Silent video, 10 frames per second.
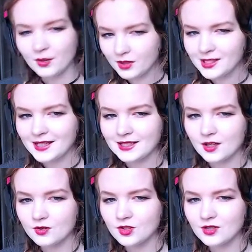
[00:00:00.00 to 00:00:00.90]
which I would like to
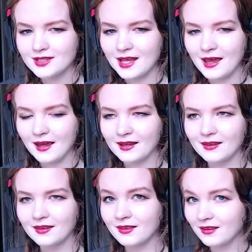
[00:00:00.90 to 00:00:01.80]
go to because I, I
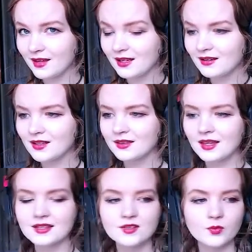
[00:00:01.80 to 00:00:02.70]
think
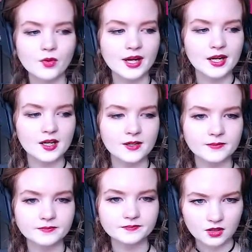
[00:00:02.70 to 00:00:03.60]
that's
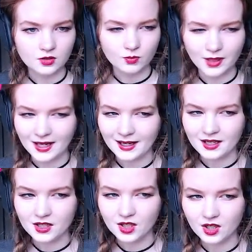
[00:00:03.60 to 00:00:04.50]
where you buy
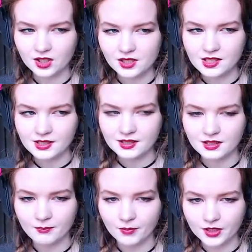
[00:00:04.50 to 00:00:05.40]
a cart.
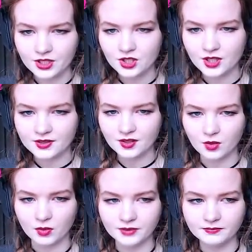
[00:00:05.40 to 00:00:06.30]
I'm pretty sure I
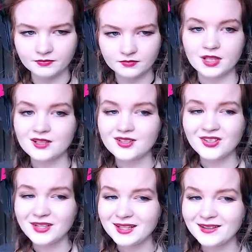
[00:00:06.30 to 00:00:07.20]
saw one. But
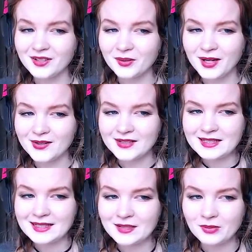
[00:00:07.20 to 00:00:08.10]
also I can look around
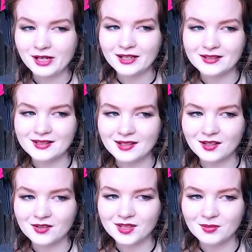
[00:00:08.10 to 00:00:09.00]
and see where I could
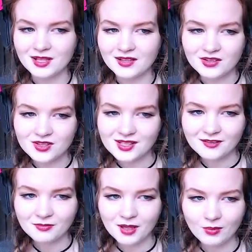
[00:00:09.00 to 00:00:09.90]
sell some of the other
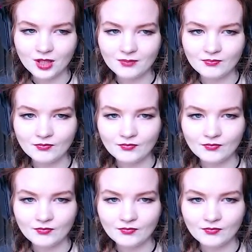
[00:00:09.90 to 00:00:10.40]
stuff maybe?